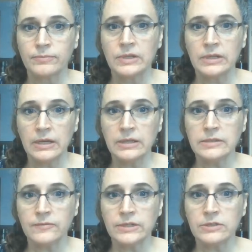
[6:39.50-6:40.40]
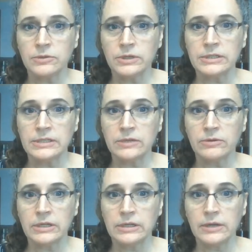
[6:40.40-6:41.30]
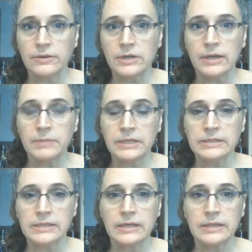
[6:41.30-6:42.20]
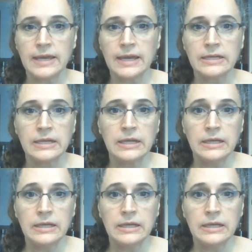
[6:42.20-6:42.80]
Yes, Victoria's Secret and other companies like that,